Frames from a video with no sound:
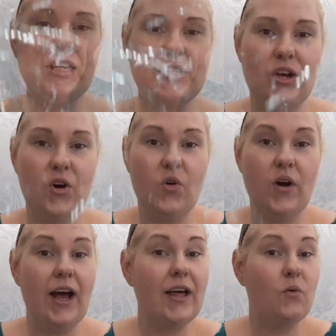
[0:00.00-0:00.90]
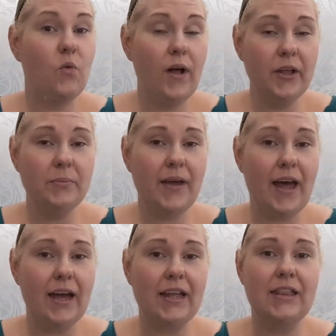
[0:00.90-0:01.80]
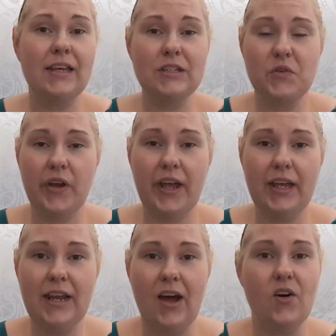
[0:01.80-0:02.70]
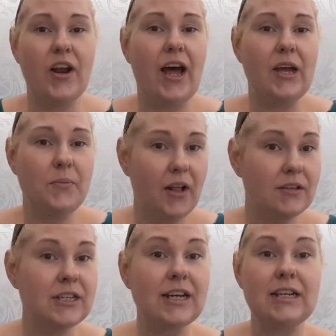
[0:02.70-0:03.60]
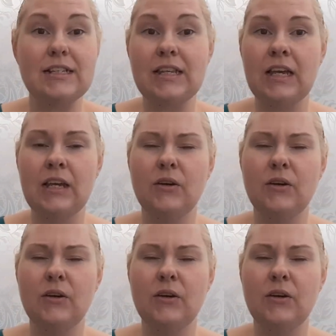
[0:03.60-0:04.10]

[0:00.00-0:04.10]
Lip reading: So welcome back. Thanks for hanging out. I apologize.